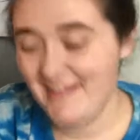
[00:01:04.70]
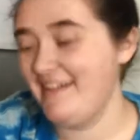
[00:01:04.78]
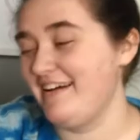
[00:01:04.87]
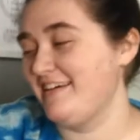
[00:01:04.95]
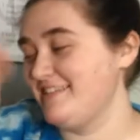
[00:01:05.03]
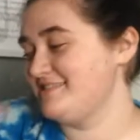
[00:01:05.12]

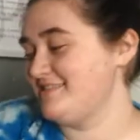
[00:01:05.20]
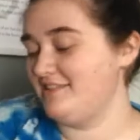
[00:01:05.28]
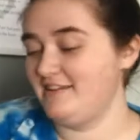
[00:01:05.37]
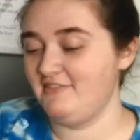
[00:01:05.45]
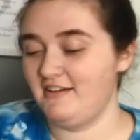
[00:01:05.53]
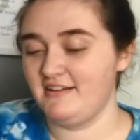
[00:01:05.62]
Okay, so
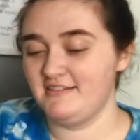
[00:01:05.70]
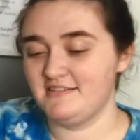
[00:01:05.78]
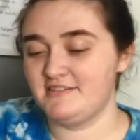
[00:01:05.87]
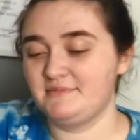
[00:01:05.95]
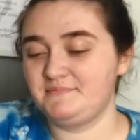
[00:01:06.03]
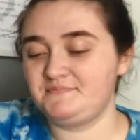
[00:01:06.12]

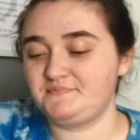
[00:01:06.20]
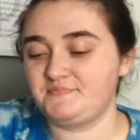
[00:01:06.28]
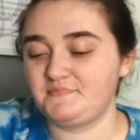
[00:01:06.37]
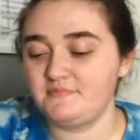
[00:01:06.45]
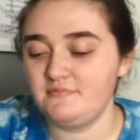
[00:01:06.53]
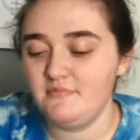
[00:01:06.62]
anyways.
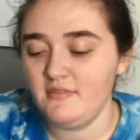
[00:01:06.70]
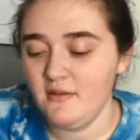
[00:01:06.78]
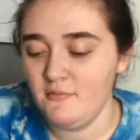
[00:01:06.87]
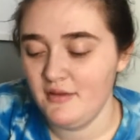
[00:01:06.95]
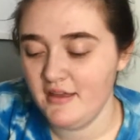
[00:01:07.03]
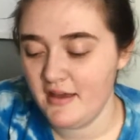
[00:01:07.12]

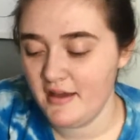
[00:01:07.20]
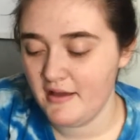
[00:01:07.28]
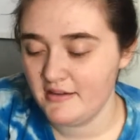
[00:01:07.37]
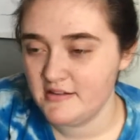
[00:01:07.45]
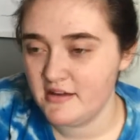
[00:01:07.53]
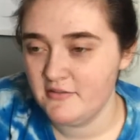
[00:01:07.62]
But yeah,
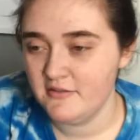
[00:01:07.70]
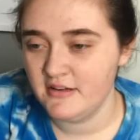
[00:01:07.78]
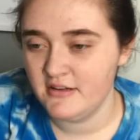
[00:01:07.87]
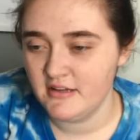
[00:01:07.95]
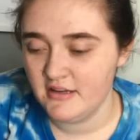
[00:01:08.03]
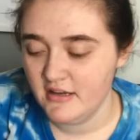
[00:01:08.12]
I kind of
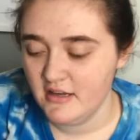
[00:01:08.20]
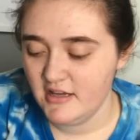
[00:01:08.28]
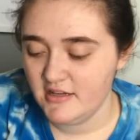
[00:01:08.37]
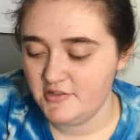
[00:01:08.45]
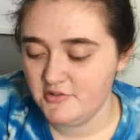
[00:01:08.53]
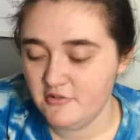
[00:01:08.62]
wanted to
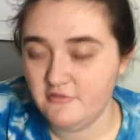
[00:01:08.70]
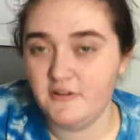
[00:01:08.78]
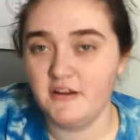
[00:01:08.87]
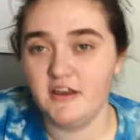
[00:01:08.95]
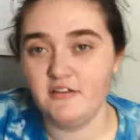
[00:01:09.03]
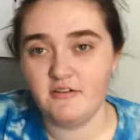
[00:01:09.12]
do a
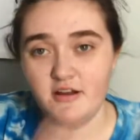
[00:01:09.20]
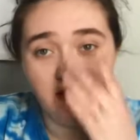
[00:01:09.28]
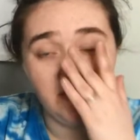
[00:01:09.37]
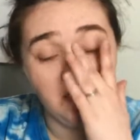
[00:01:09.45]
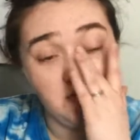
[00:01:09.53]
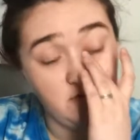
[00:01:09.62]
fun get
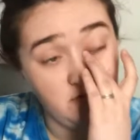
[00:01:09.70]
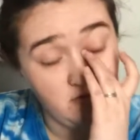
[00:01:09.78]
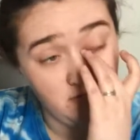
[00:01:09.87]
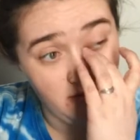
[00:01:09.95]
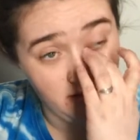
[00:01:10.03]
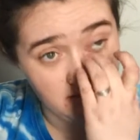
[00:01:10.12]
ready
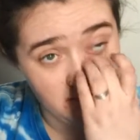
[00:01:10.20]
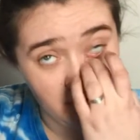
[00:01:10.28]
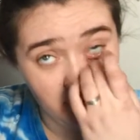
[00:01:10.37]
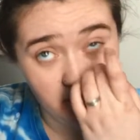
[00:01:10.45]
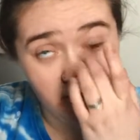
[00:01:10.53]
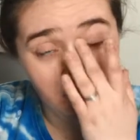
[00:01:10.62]
25 facts
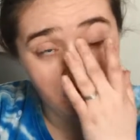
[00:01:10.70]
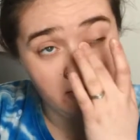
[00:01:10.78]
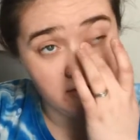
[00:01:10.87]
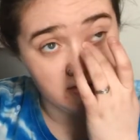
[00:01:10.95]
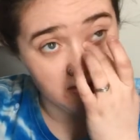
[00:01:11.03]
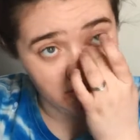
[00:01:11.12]
about me
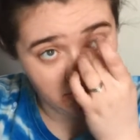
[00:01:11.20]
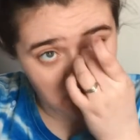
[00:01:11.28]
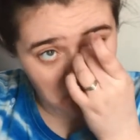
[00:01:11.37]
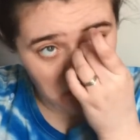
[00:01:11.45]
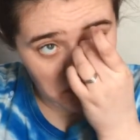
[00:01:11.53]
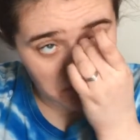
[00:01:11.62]
because I
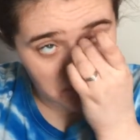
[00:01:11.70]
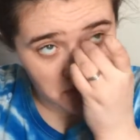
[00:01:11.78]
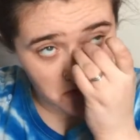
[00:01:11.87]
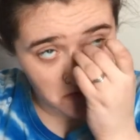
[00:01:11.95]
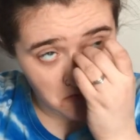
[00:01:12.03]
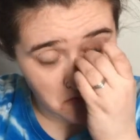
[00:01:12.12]
feel like
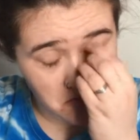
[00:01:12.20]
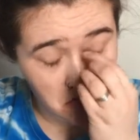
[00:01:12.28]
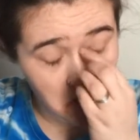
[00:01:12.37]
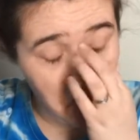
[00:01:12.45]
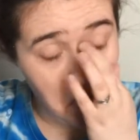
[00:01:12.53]
even though